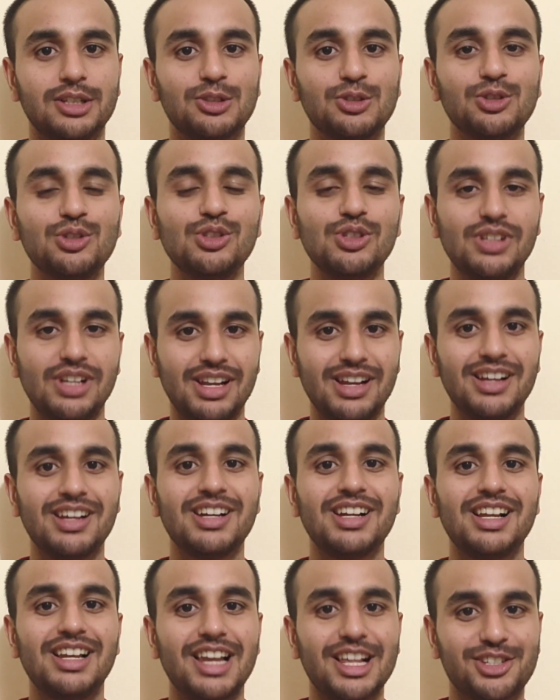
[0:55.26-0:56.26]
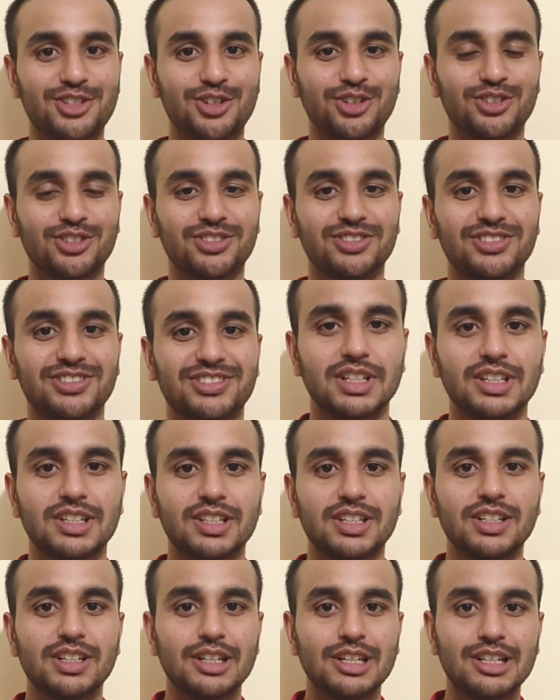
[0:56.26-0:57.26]
So let's go.
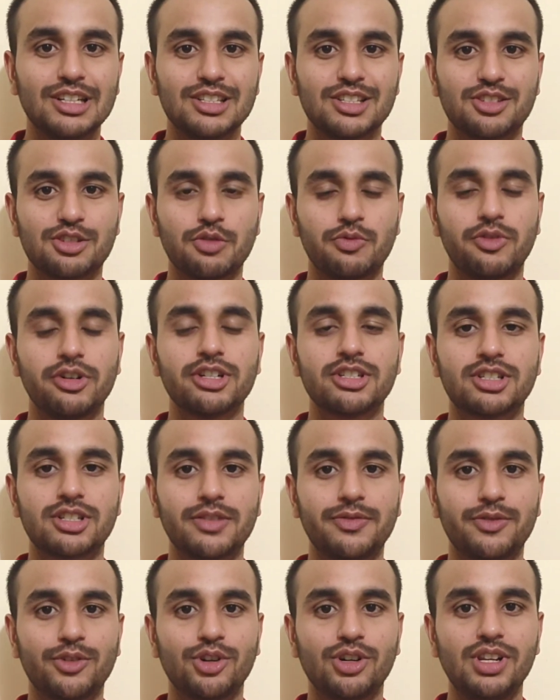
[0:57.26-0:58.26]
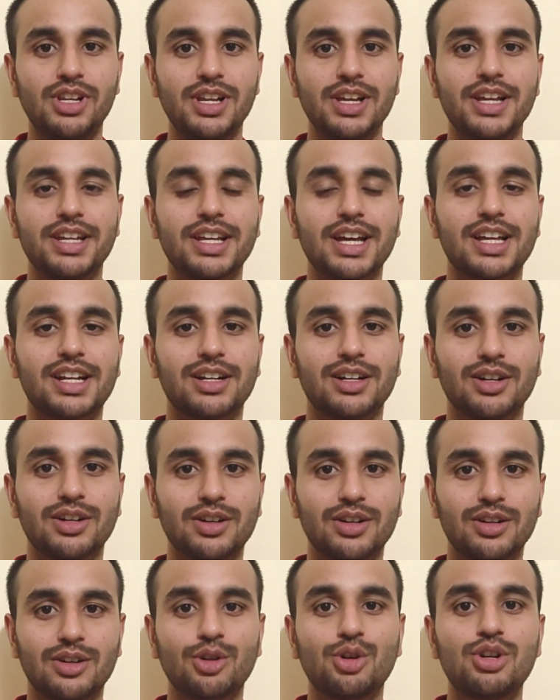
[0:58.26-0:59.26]
So first of all, in our
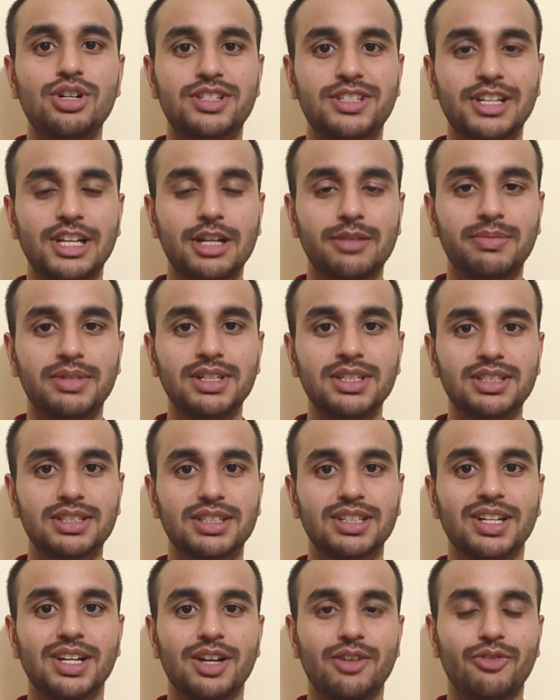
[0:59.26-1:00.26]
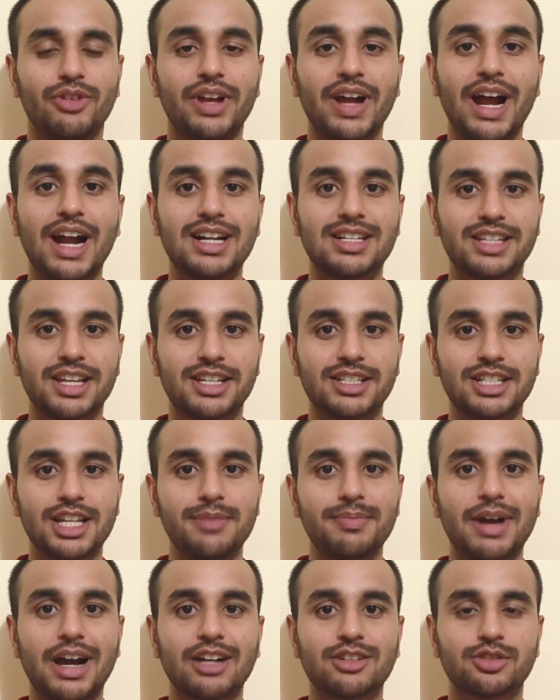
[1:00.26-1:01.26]
old syllabus, we had
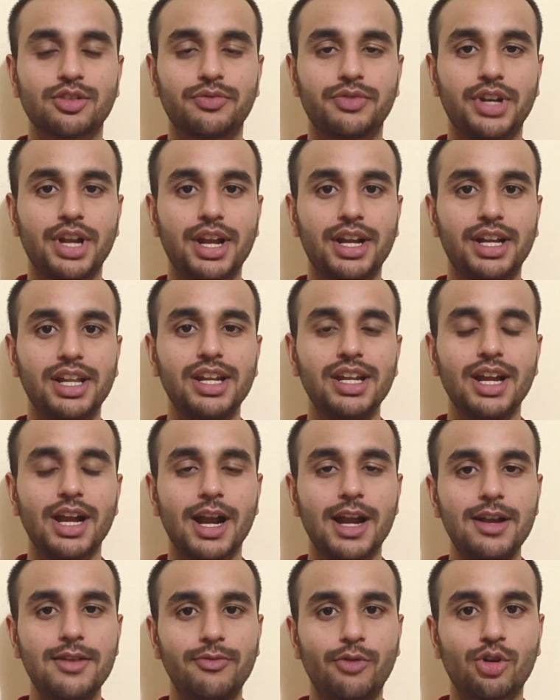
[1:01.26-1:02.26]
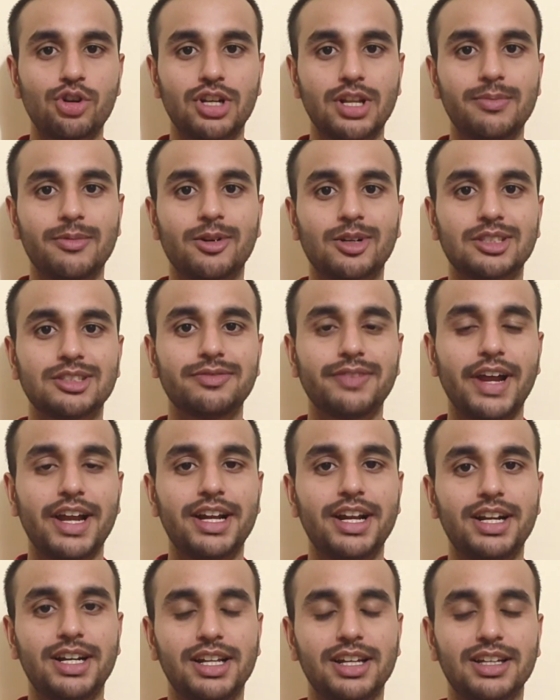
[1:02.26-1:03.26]
60 marks of DT and 40 marks of
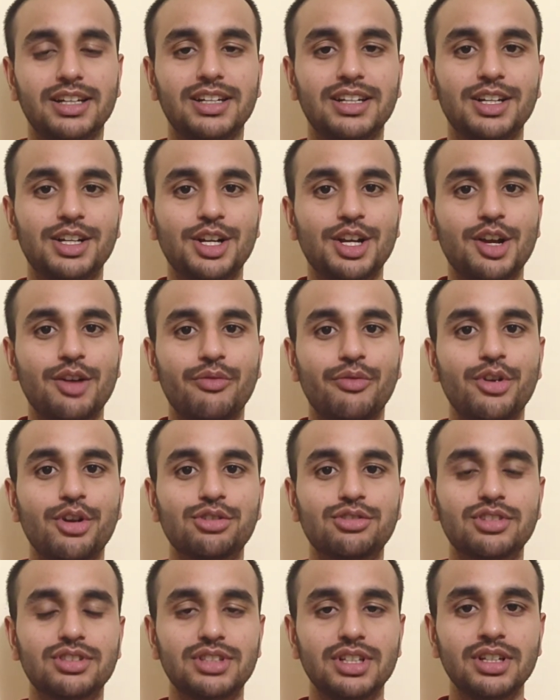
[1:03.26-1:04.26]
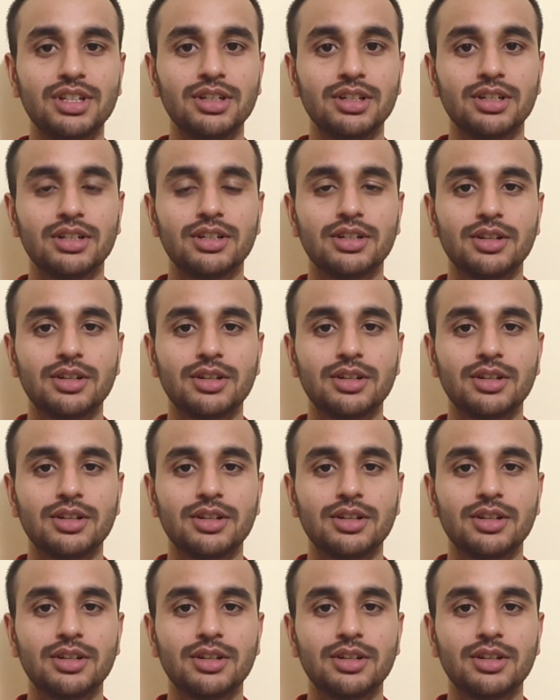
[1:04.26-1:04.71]
IDT. We used to think